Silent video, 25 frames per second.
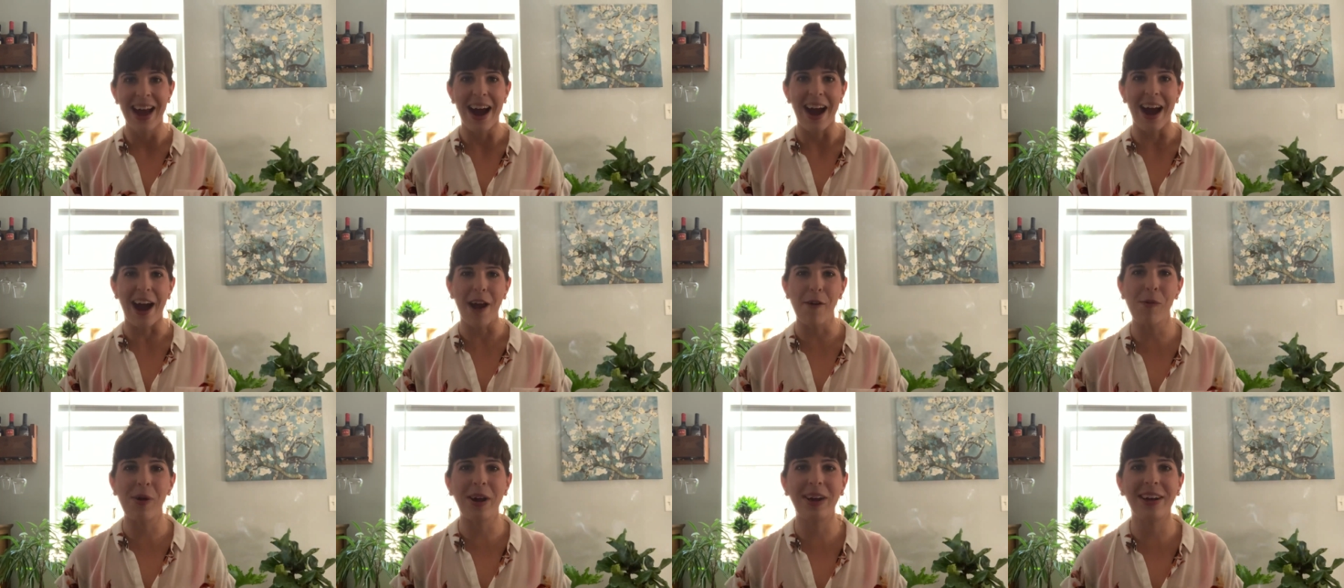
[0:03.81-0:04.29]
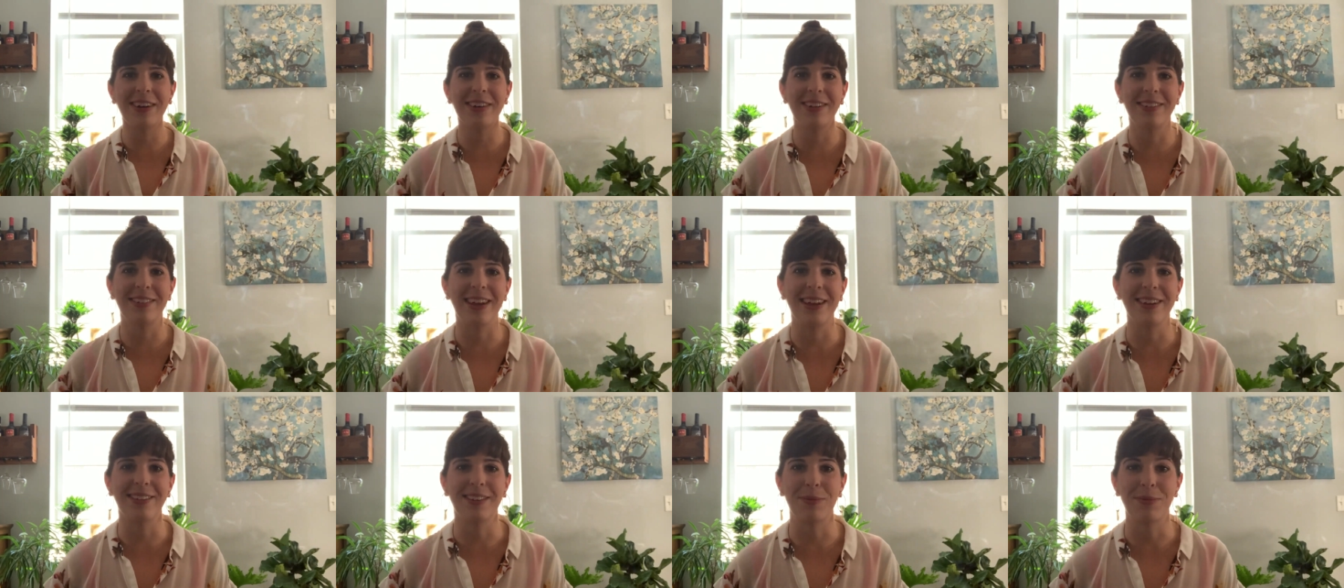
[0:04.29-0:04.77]
I wanted to
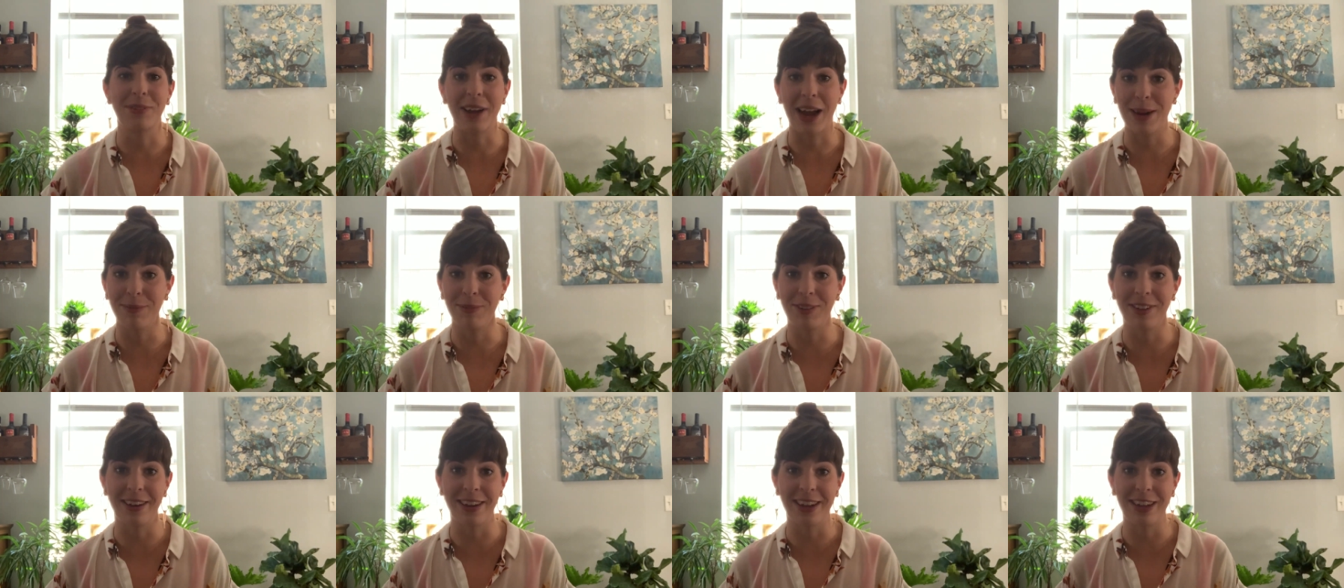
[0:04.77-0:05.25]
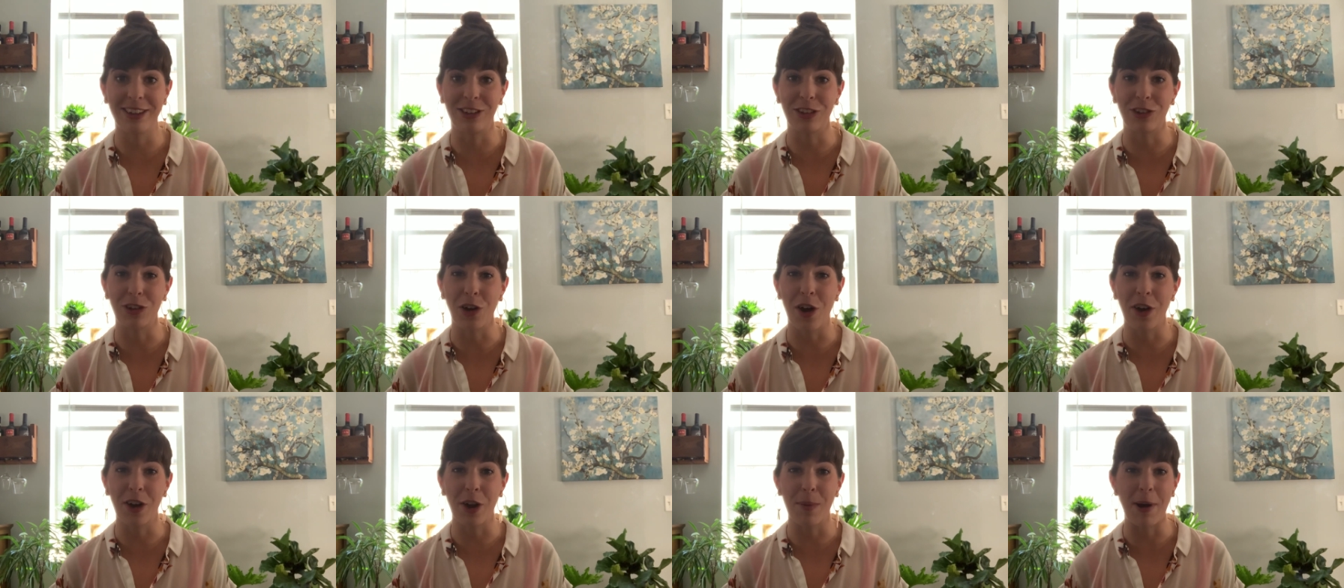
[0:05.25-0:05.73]
take some time today to
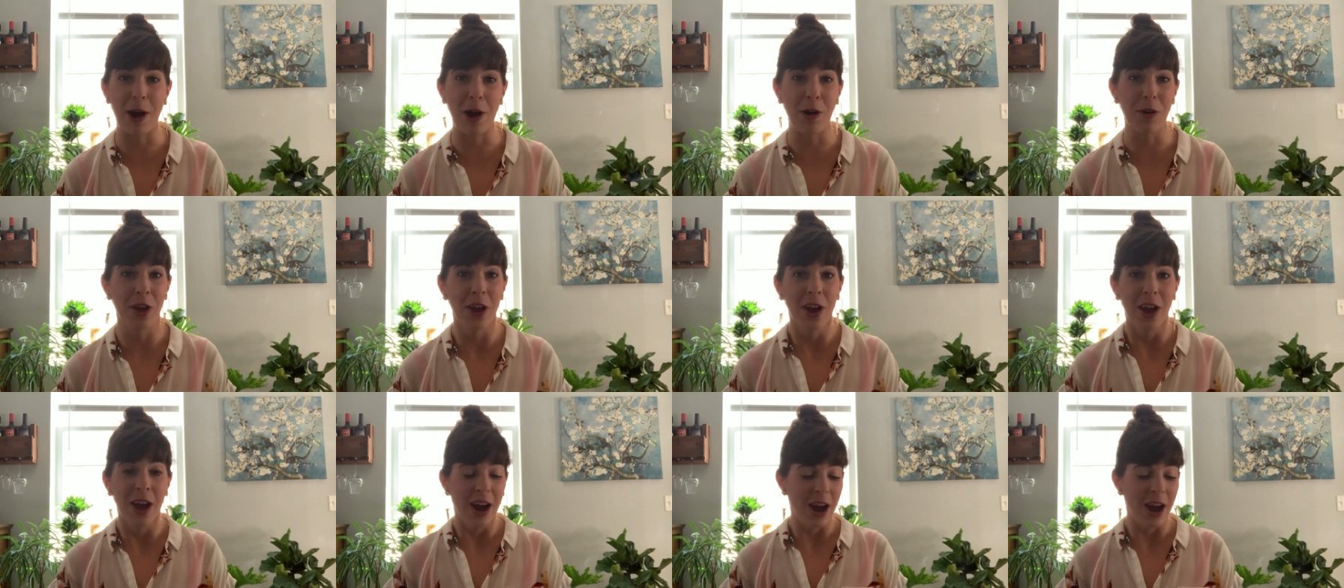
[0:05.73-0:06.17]
talk about